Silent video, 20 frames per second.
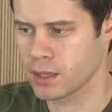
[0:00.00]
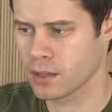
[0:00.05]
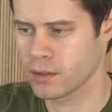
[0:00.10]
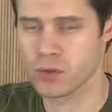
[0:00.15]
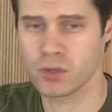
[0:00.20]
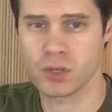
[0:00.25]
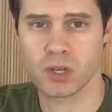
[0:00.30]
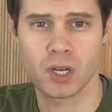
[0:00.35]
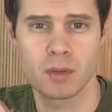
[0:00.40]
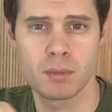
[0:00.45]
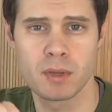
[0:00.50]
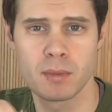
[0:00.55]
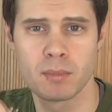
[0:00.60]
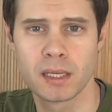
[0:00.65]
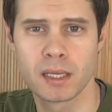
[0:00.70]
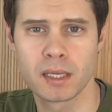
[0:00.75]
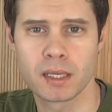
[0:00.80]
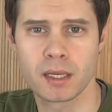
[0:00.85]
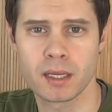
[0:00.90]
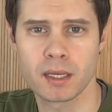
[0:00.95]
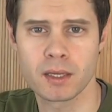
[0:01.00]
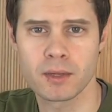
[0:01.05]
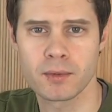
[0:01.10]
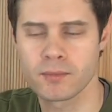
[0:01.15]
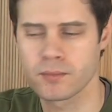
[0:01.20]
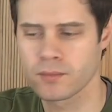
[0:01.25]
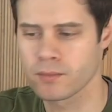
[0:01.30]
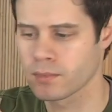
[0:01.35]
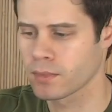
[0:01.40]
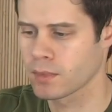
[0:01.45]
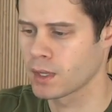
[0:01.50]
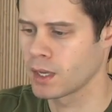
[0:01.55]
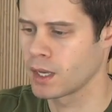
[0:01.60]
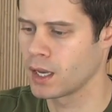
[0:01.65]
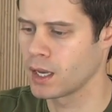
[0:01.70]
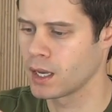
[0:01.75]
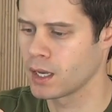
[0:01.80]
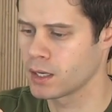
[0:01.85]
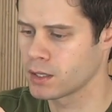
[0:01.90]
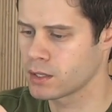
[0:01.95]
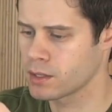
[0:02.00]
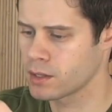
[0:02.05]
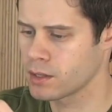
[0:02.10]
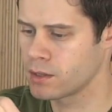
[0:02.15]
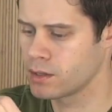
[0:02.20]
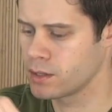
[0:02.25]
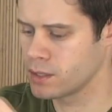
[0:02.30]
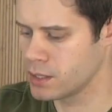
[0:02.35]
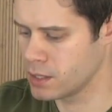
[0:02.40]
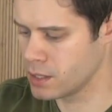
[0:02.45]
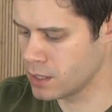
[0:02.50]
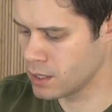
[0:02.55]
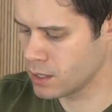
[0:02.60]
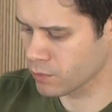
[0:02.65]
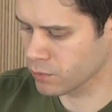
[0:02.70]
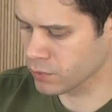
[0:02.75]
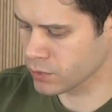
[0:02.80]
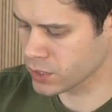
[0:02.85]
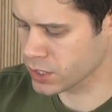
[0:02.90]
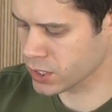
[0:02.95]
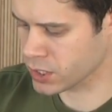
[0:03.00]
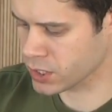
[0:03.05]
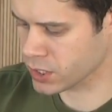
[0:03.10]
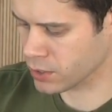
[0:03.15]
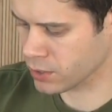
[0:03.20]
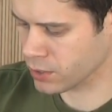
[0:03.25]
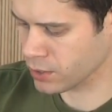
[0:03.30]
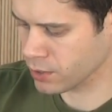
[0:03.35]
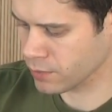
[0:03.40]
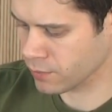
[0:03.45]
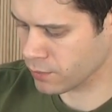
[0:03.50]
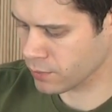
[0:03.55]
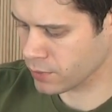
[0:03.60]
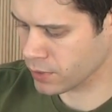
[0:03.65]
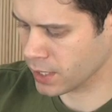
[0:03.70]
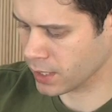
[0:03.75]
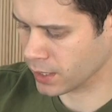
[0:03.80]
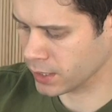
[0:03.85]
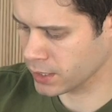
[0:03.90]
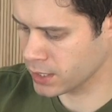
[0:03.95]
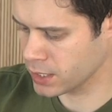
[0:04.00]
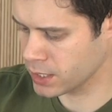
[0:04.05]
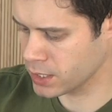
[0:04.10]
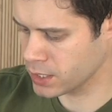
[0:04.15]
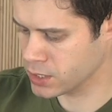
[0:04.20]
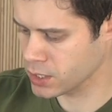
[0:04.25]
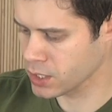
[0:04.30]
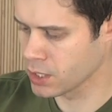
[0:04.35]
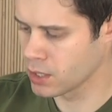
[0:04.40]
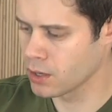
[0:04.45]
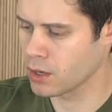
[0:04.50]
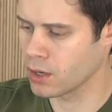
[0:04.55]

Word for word: Those are going to be blinking. And the resistor for the LEDs.